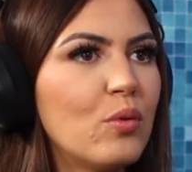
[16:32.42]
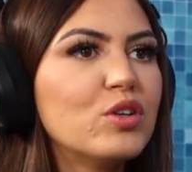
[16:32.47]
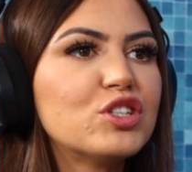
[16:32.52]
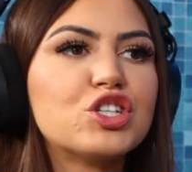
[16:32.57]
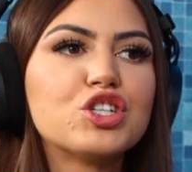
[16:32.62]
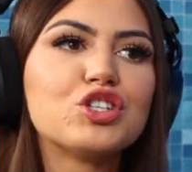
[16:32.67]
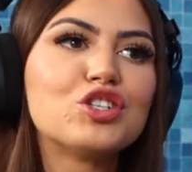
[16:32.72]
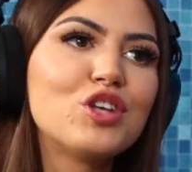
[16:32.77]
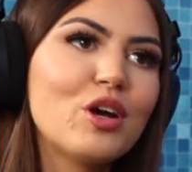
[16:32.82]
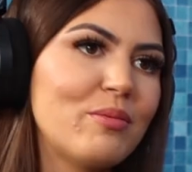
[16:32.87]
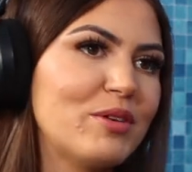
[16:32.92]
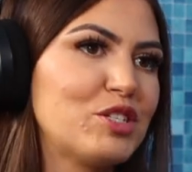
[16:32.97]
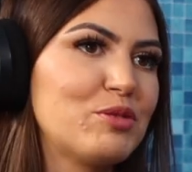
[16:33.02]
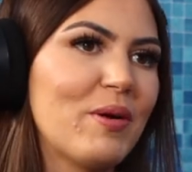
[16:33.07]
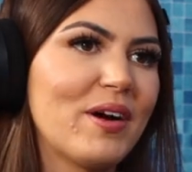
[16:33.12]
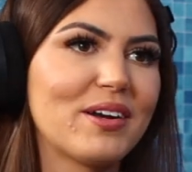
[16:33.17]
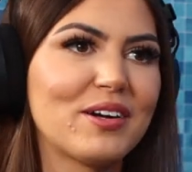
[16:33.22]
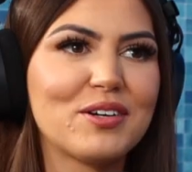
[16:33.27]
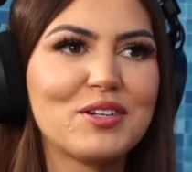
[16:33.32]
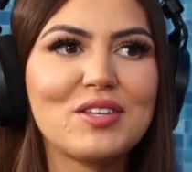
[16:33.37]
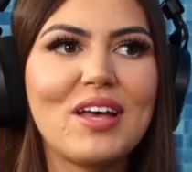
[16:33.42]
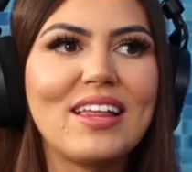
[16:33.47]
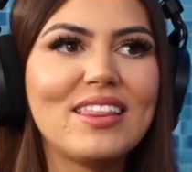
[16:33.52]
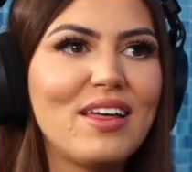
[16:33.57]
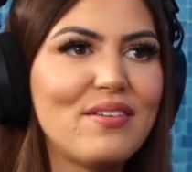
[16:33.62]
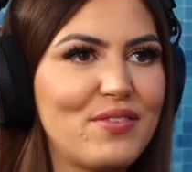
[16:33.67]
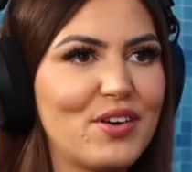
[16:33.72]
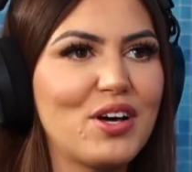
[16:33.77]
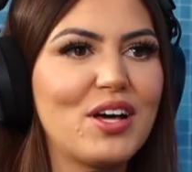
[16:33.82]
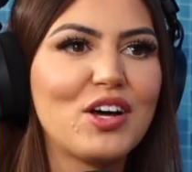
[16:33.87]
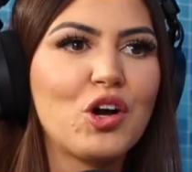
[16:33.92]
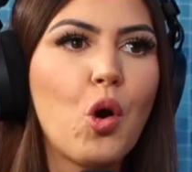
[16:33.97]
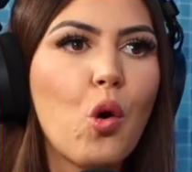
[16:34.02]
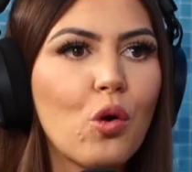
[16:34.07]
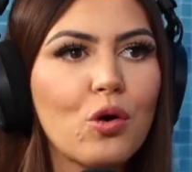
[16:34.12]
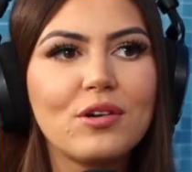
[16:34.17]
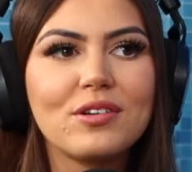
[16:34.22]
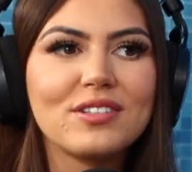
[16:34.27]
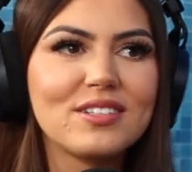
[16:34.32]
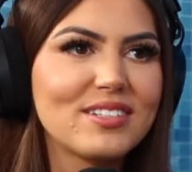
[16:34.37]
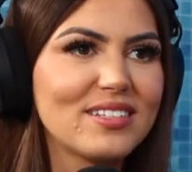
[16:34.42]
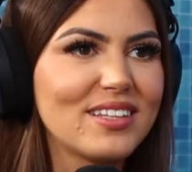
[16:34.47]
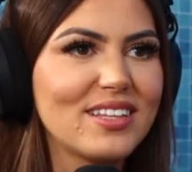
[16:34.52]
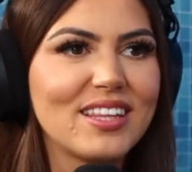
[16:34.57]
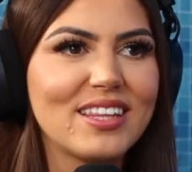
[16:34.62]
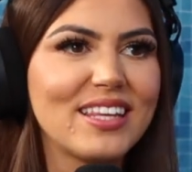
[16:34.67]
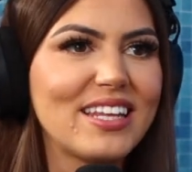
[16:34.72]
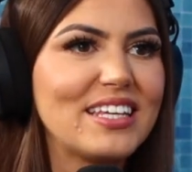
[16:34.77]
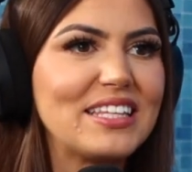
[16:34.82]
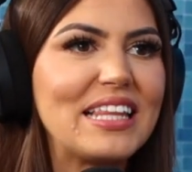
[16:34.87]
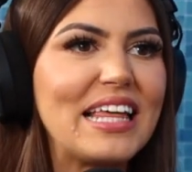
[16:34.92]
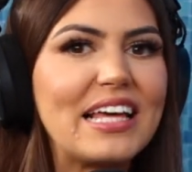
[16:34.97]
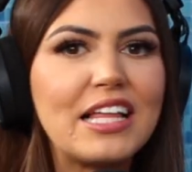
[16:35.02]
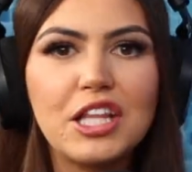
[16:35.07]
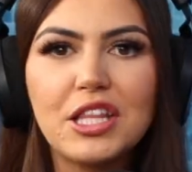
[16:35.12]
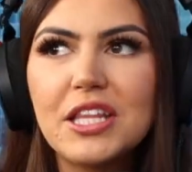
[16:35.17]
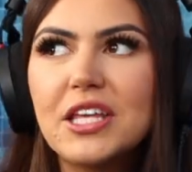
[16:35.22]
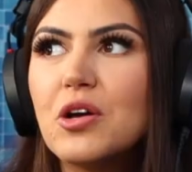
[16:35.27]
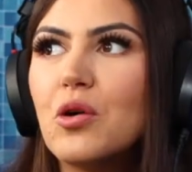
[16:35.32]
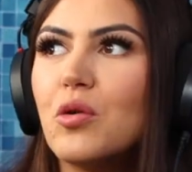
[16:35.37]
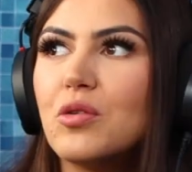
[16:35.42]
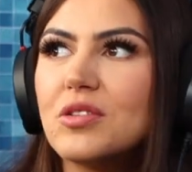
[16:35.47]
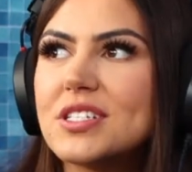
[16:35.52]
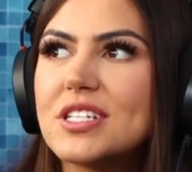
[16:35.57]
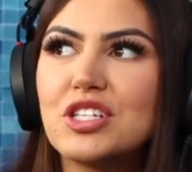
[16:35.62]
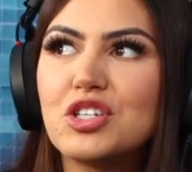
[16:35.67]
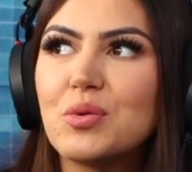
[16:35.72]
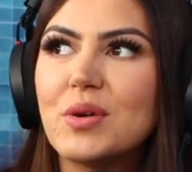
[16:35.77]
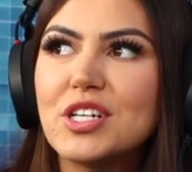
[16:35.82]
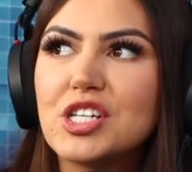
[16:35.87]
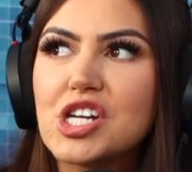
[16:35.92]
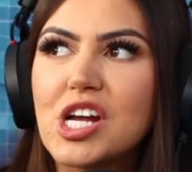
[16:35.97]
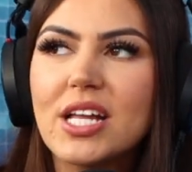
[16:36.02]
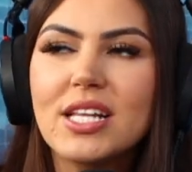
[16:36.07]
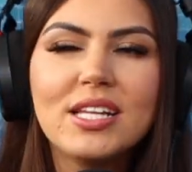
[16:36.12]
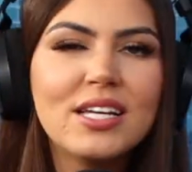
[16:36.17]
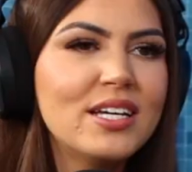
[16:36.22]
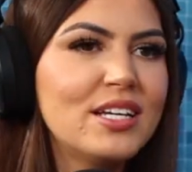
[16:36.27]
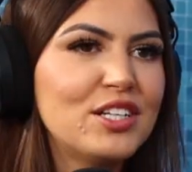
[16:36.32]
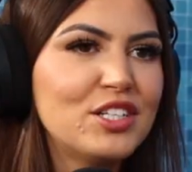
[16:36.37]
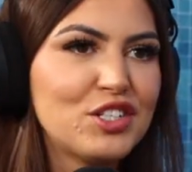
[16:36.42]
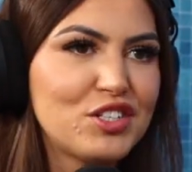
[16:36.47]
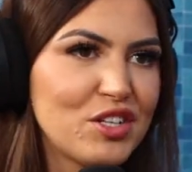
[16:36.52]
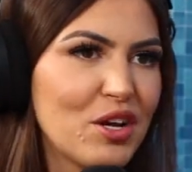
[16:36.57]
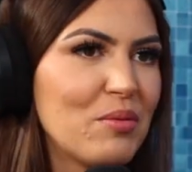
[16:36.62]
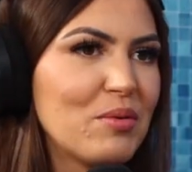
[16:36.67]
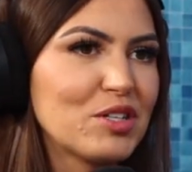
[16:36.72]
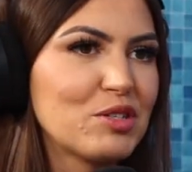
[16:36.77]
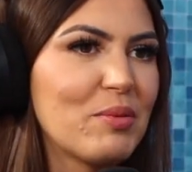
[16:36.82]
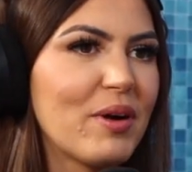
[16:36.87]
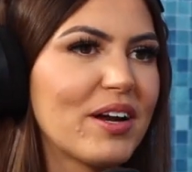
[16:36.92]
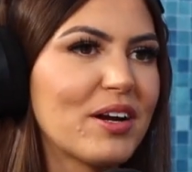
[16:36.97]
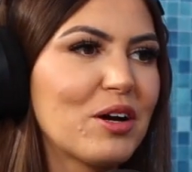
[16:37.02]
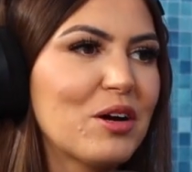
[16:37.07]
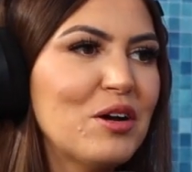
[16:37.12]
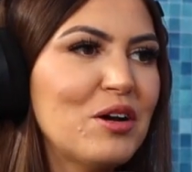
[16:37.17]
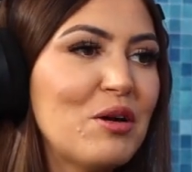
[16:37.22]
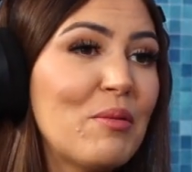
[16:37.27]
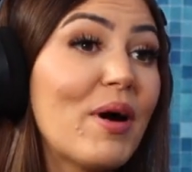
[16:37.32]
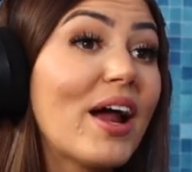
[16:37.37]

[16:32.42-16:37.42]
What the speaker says: Which is so much better, because I love a court, like a legal situation, so much better.